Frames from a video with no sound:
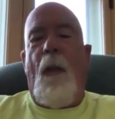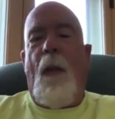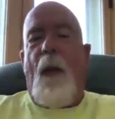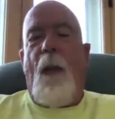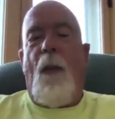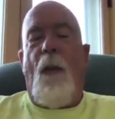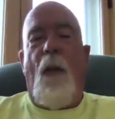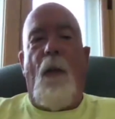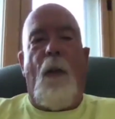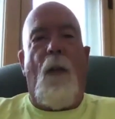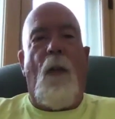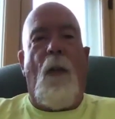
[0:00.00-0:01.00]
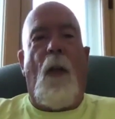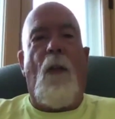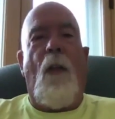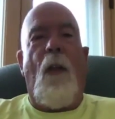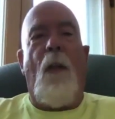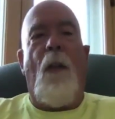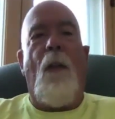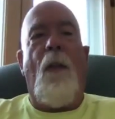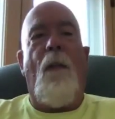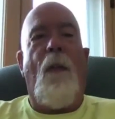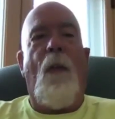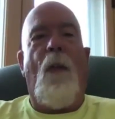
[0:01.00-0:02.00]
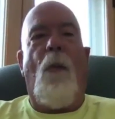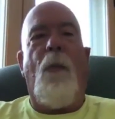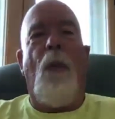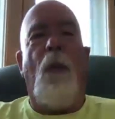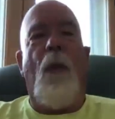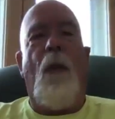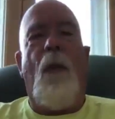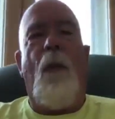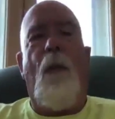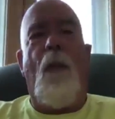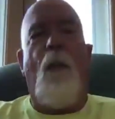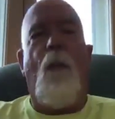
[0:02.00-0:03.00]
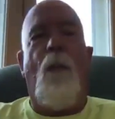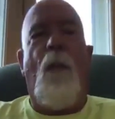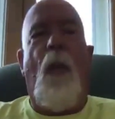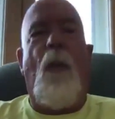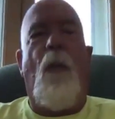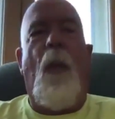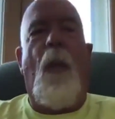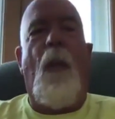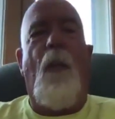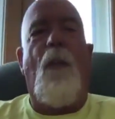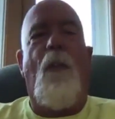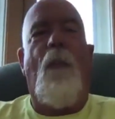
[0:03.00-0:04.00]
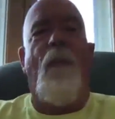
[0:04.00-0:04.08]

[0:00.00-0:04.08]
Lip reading: And good luck to you, and hope you get some value out of this.